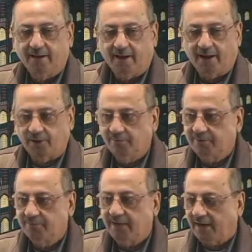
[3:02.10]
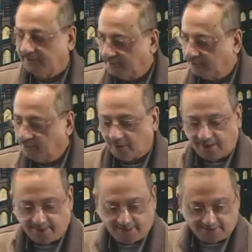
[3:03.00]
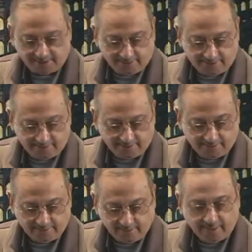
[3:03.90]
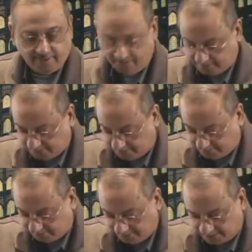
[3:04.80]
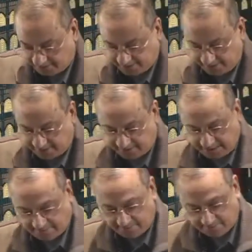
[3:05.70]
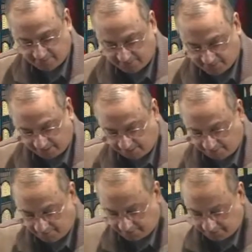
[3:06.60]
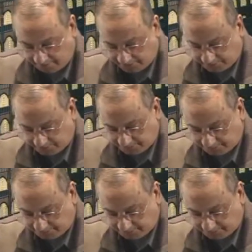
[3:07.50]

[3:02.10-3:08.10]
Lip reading: Are you with me? I think you highlighted it. Huh? Where is the next time amma comes?